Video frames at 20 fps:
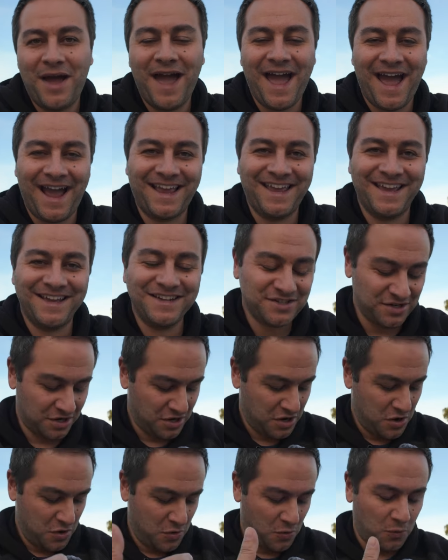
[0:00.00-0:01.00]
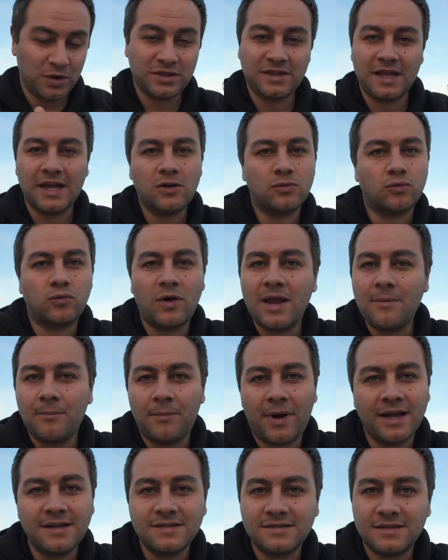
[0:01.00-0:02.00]
package with a great
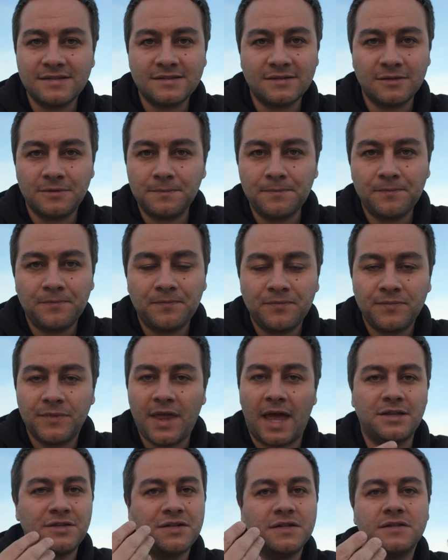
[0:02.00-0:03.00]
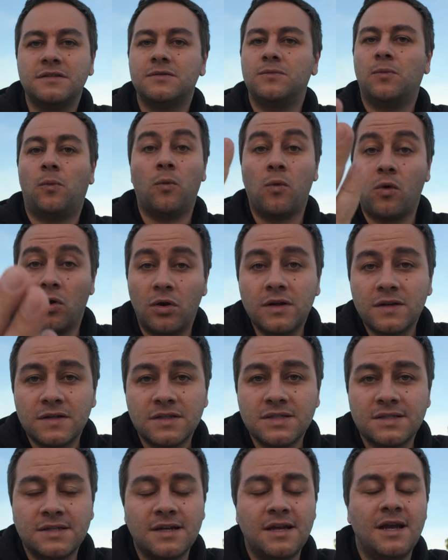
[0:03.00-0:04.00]
mic system that just
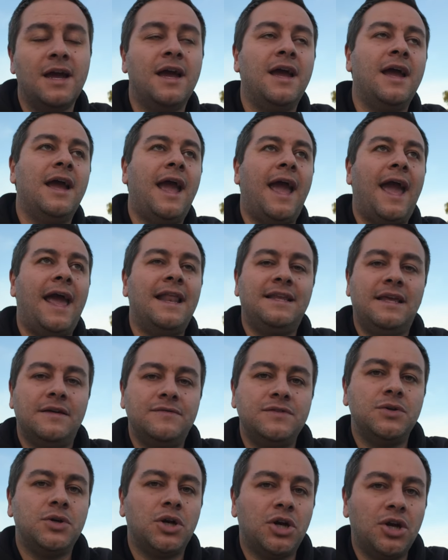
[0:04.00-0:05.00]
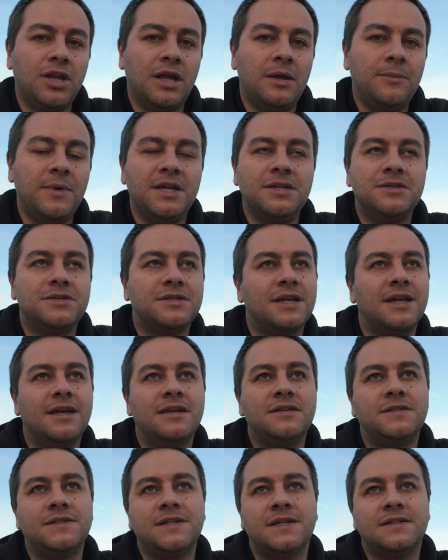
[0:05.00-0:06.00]
works and gives you a good image
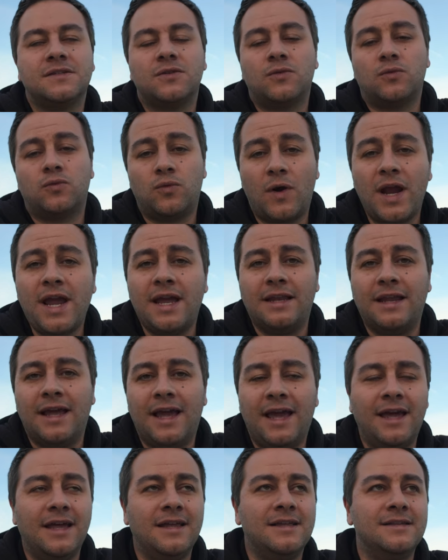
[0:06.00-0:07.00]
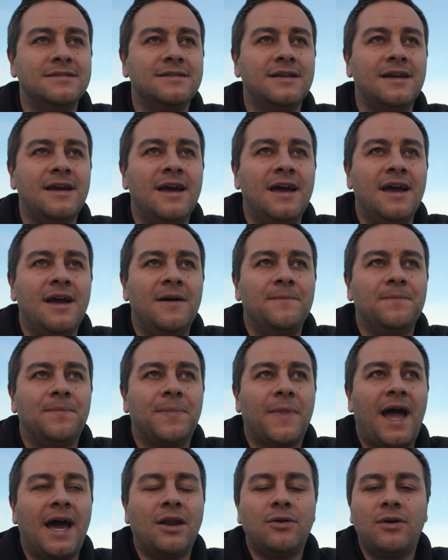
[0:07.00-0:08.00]
is just great. And
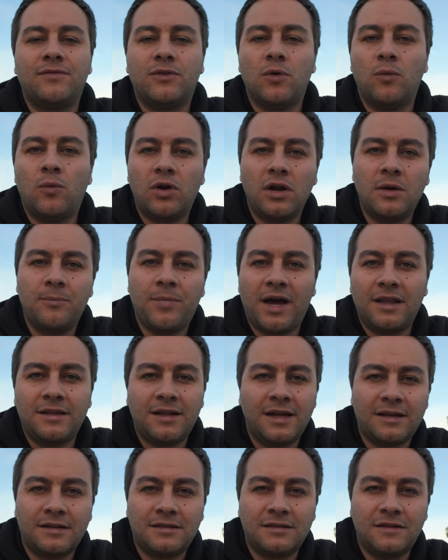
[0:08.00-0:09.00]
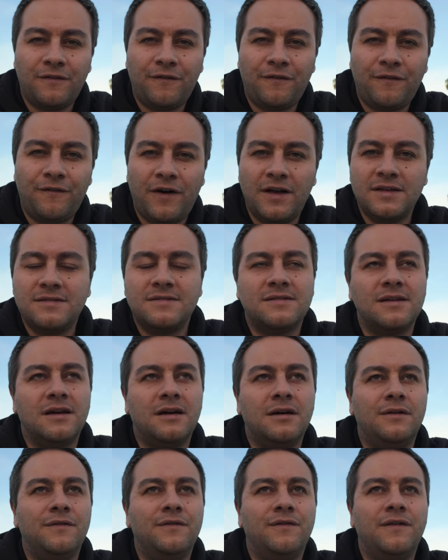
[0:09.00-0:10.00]
I don't have to worry about like the fuss
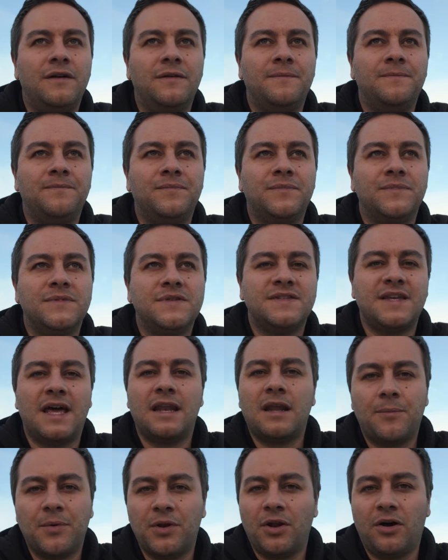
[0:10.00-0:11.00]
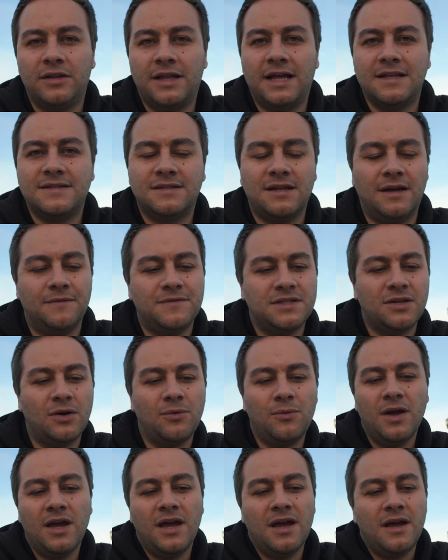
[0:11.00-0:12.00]
of setup and all that stuff.
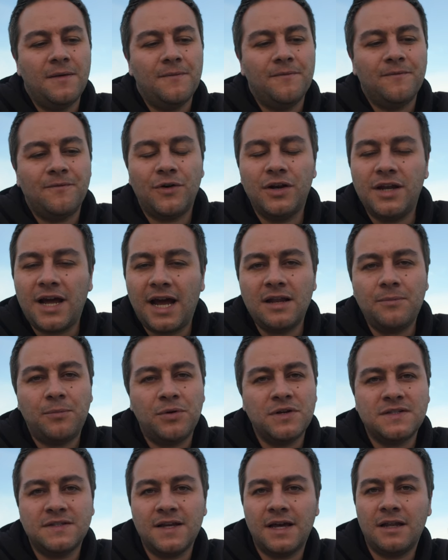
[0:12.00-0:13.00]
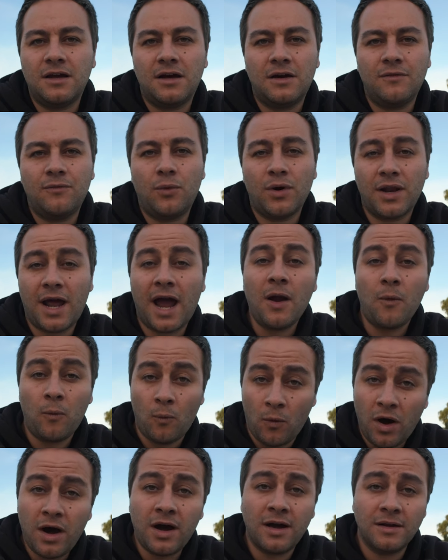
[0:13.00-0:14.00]
So for 90% of what I
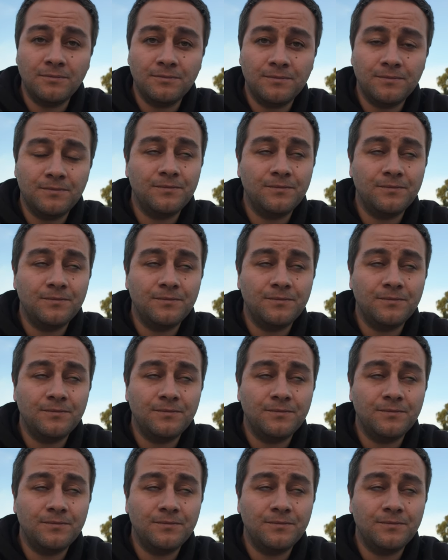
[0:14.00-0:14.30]
want